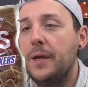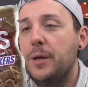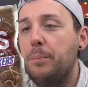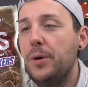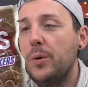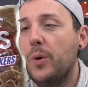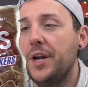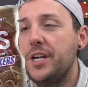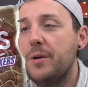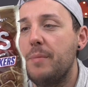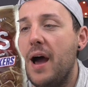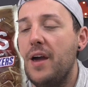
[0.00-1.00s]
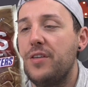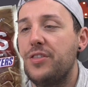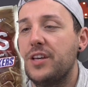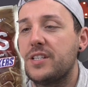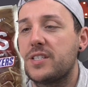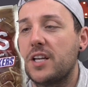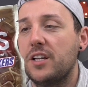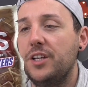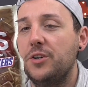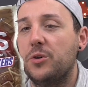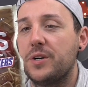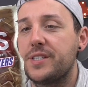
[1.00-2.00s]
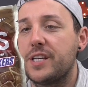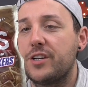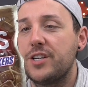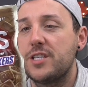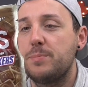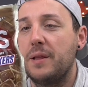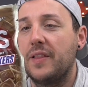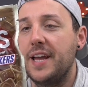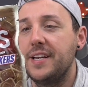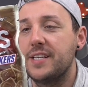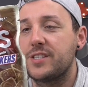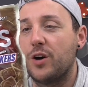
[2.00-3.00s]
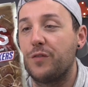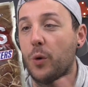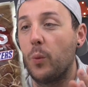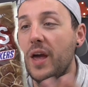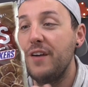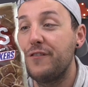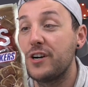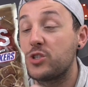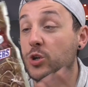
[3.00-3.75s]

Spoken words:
You put one in your mouth and suddenly notice the crispy lightness of the wafer.